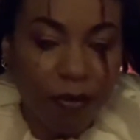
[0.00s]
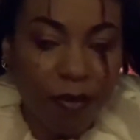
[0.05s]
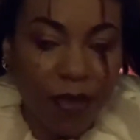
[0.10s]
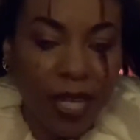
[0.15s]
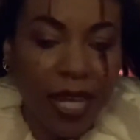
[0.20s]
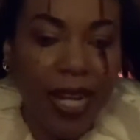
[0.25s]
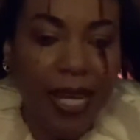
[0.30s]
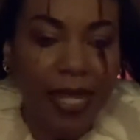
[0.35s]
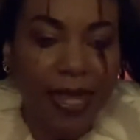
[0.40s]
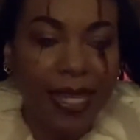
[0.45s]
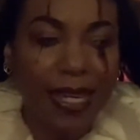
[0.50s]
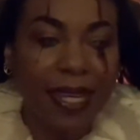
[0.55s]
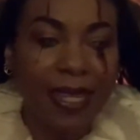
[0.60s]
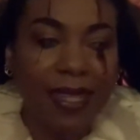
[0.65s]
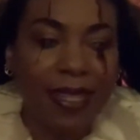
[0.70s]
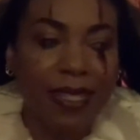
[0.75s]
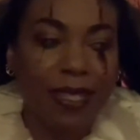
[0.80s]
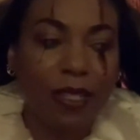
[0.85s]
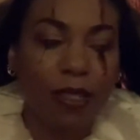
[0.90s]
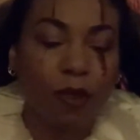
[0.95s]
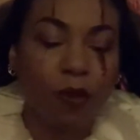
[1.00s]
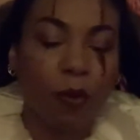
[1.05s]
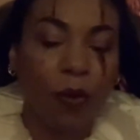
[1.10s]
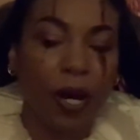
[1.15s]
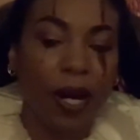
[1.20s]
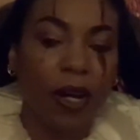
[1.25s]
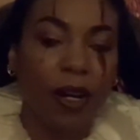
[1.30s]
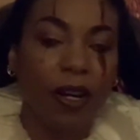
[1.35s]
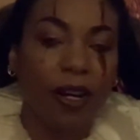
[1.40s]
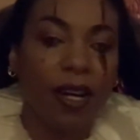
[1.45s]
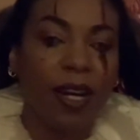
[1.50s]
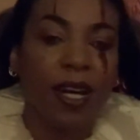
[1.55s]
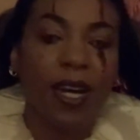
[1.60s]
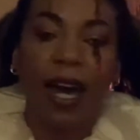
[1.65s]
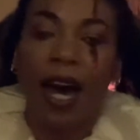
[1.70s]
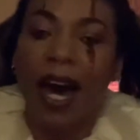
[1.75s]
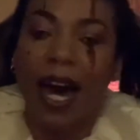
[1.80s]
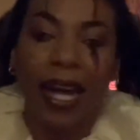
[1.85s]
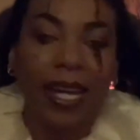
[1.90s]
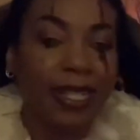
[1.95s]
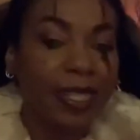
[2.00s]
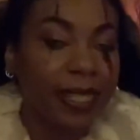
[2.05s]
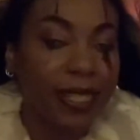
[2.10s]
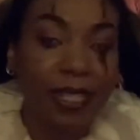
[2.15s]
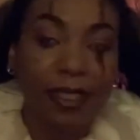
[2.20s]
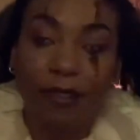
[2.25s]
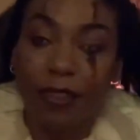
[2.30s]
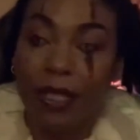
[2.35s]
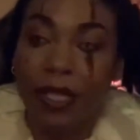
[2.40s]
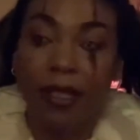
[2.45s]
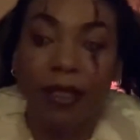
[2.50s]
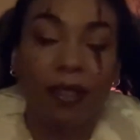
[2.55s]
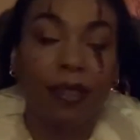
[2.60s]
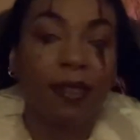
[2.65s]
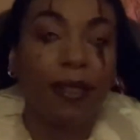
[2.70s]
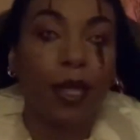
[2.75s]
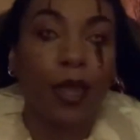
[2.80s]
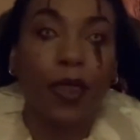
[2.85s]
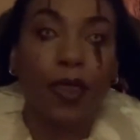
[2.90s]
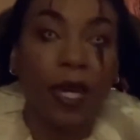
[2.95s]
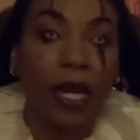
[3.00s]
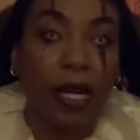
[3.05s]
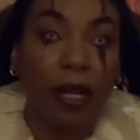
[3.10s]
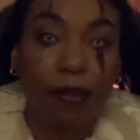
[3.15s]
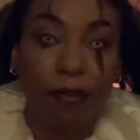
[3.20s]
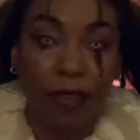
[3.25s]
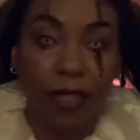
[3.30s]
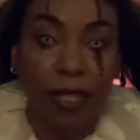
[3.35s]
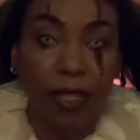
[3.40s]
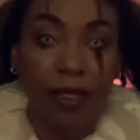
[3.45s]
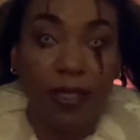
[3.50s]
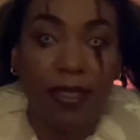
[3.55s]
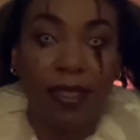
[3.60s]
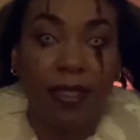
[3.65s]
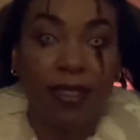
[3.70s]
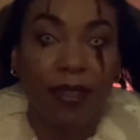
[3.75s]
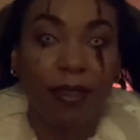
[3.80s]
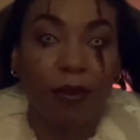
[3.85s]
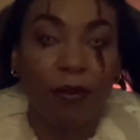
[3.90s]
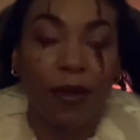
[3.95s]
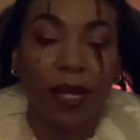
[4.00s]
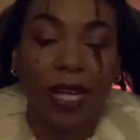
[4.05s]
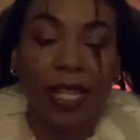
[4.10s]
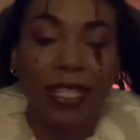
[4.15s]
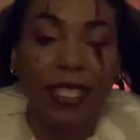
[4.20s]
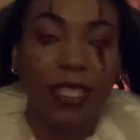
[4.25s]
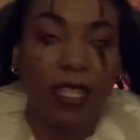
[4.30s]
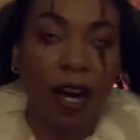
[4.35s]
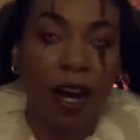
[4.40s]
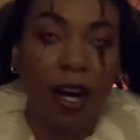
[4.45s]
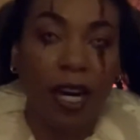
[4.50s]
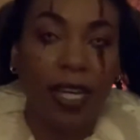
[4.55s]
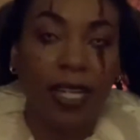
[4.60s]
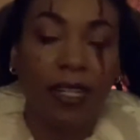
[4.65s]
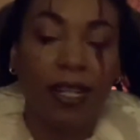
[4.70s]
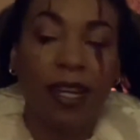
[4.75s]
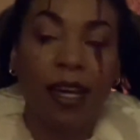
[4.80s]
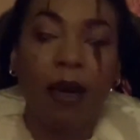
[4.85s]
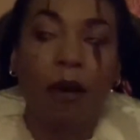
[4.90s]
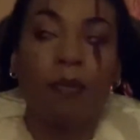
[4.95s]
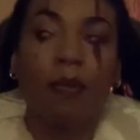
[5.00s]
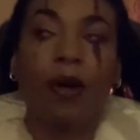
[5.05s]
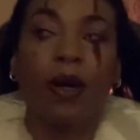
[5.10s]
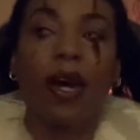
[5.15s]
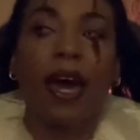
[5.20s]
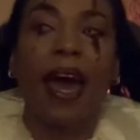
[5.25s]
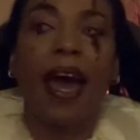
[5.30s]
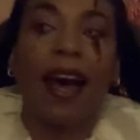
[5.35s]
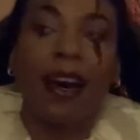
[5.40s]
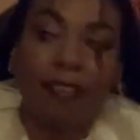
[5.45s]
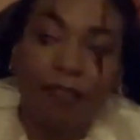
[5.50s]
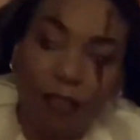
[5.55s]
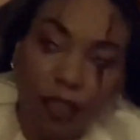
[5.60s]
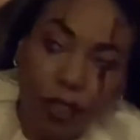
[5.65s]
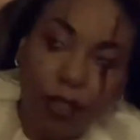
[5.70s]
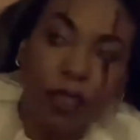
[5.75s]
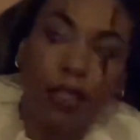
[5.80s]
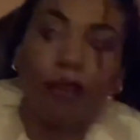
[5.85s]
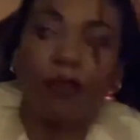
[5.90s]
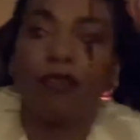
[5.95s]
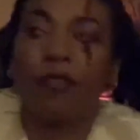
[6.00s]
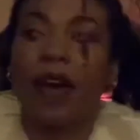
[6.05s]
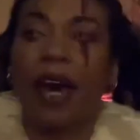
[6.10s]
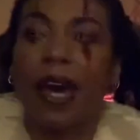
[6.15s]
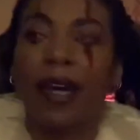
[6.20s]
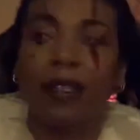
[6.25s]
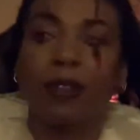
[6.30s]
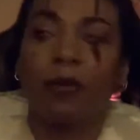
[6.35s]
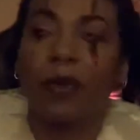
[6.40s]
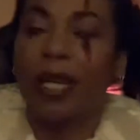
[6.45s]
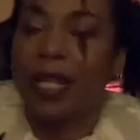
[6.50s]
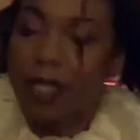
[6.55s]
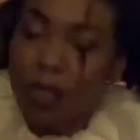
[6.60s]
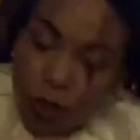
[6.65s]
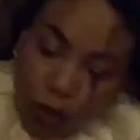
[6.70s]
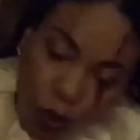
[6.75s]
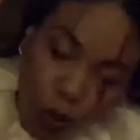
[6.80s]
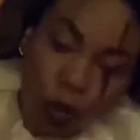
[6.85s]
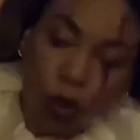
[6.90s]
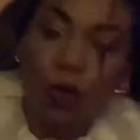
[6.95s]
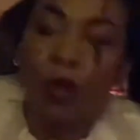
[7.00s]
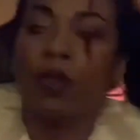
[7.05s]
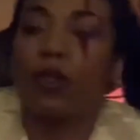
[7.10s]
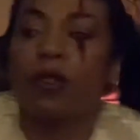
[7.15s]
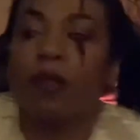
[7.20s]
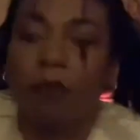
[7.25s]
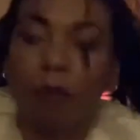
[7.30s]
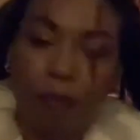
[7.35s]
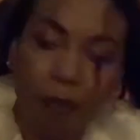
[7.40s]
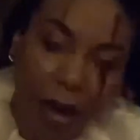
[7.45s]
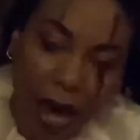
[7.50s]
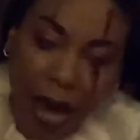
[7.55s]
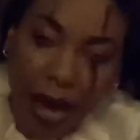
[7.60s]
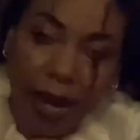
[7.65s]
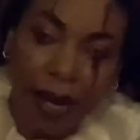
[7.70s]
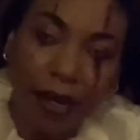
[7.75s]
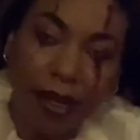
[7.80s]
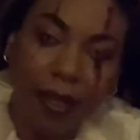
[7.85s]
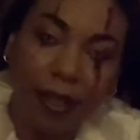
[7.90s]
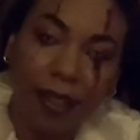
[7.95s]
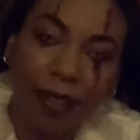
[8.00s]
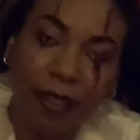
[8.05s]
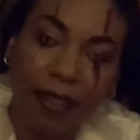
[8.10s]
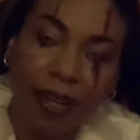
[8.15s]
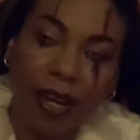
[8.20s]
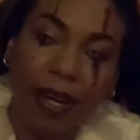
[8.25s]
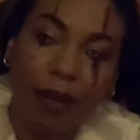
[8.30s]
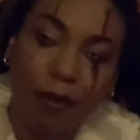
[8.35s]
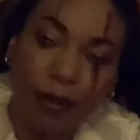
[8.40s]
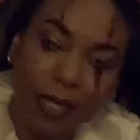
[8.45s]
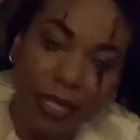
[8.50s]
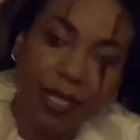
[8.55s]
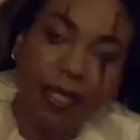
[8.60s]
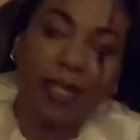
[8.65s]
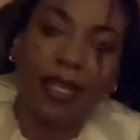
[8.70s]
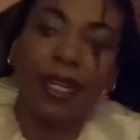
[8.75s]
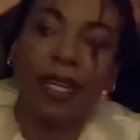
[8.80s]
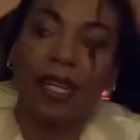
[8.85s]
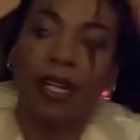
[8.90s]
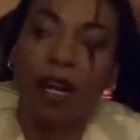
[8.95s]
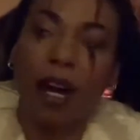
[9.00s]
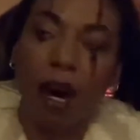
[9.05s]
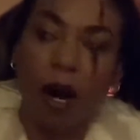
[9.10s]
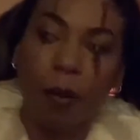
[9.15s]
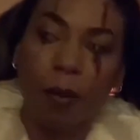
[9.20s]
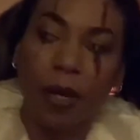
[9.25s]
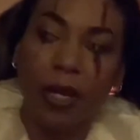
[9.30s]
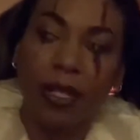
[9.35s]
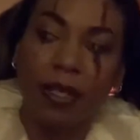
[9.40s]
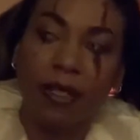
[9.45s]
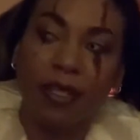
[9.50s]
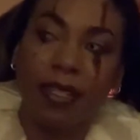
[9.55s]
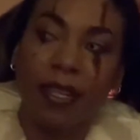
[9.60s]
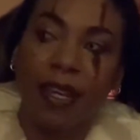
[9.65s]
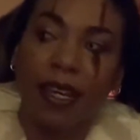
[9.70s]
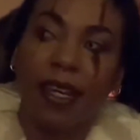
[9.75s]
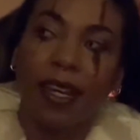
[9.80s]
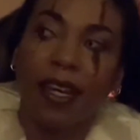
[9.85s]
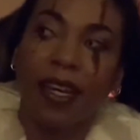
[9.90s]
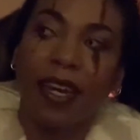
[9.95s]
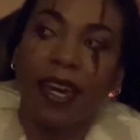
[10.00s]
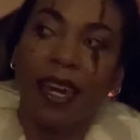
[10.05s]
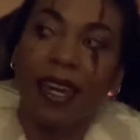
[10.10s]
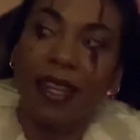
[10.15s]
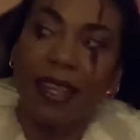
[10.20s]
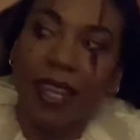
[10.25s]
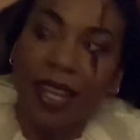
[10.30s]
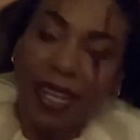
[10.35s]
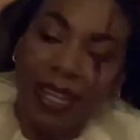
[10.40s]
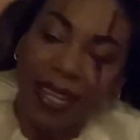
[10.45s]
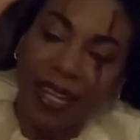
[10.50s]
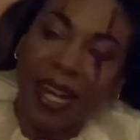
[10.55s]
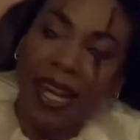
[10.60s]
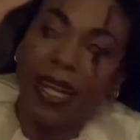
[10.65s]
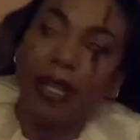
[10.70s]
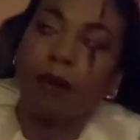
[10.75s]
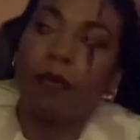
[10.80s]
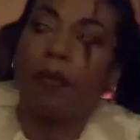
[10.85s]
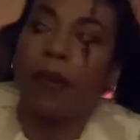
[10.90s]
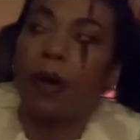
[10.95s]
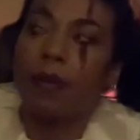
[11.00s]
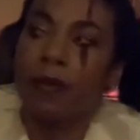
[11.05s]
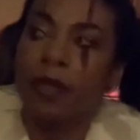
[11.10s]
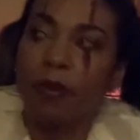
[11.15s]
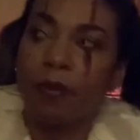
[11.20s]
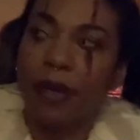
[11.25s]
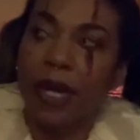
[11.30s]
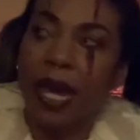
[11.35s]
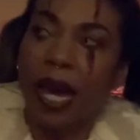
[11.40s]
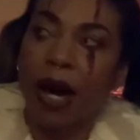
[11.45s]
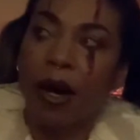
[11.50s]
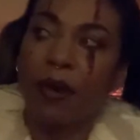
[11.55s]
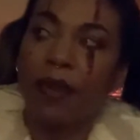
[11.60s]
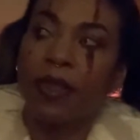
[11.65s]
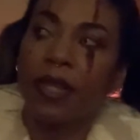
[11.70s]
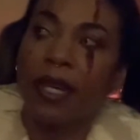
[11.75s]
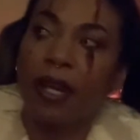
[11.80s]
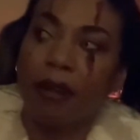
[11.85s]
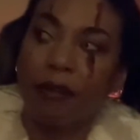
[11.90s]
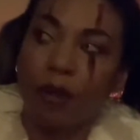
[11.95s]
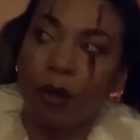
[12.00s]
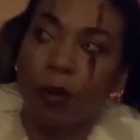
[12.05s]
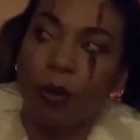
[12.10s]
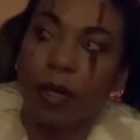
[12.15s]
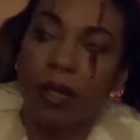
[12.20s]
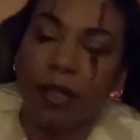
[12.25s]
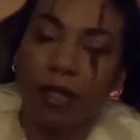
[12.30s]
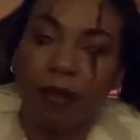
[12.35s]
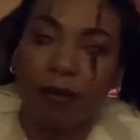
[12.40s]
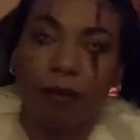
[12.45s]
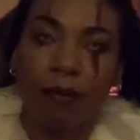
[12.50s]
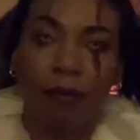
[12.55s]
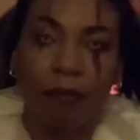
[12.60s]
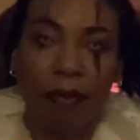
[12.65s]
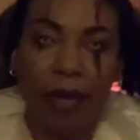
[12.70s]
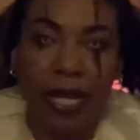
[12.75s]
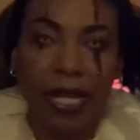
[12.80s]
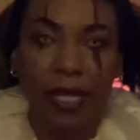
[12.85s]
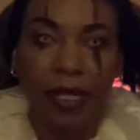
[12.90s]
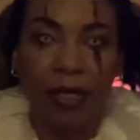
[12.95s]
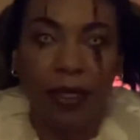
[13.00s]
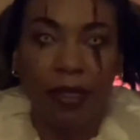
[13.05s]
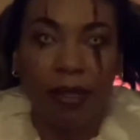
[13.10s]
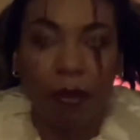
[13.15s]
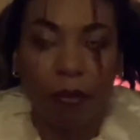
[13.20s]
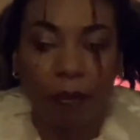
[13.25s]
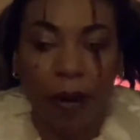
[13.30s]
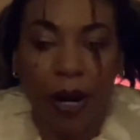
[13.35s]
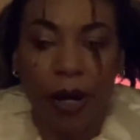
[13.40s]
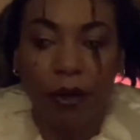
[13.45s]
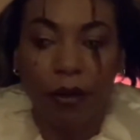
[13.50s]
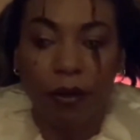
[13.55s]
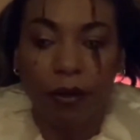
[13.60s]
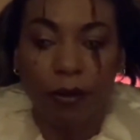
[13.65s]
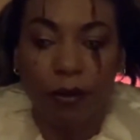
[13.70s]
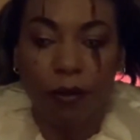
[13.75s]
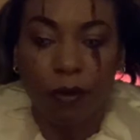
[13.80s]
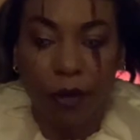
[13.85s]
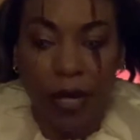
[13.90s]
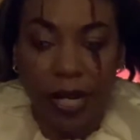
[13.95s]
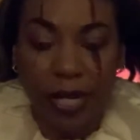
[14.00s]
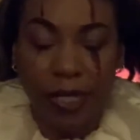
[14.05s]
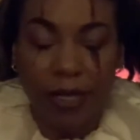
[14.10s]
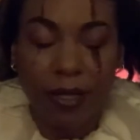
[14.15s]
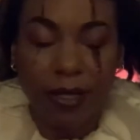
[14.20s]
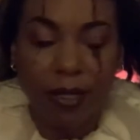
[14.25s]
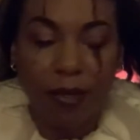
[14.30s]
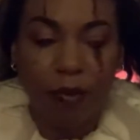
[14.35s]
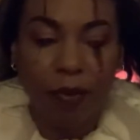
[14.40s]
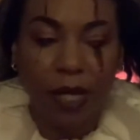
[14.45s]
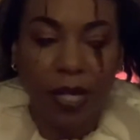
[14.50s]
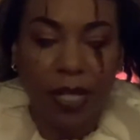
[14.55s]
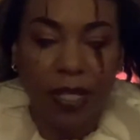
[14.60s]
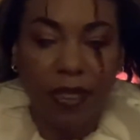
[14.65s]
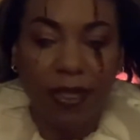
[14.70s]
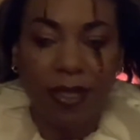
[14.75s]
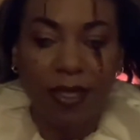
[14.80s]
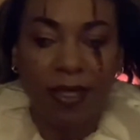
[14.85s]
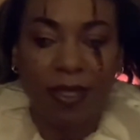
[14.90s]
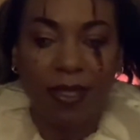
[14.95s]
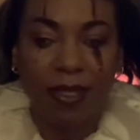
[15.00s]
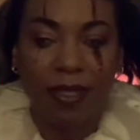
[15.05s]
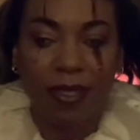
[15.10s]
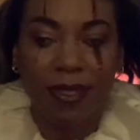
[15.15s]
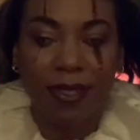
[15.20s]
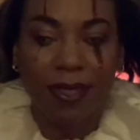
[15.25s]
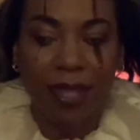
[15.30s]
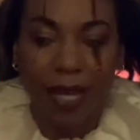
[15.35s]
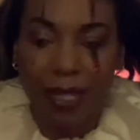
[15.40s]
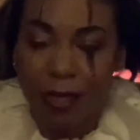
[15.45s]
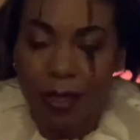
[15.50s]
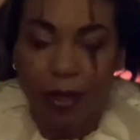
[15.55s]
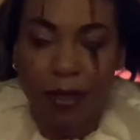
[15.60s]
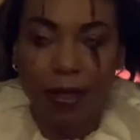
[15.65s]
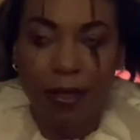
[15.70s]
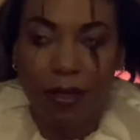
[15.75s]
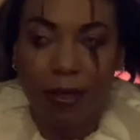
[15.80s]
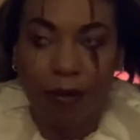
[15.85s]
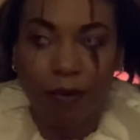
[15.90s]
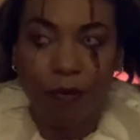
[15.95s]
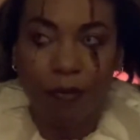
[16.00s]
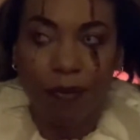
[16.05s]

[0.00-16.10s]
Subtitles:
And I think this is where I didn't even think of this when I saw it. But after the fact, when I circled back, I was seeing comments. And then it kind of bummed me out that everyone made it about race, because that's